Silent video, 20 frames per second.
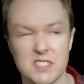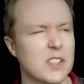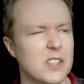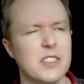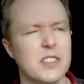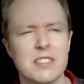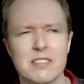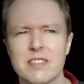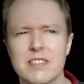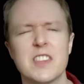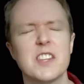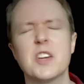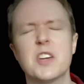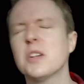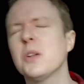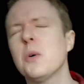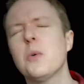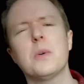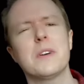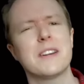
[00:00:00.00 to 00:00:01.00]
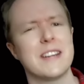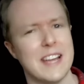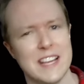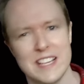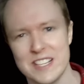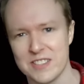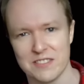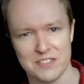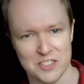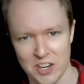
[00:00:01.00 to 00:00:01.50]
The, the glory
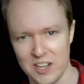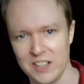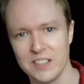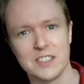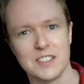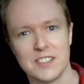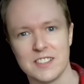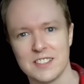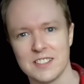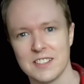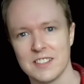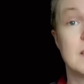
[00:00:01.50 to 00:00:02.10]
days of childhood.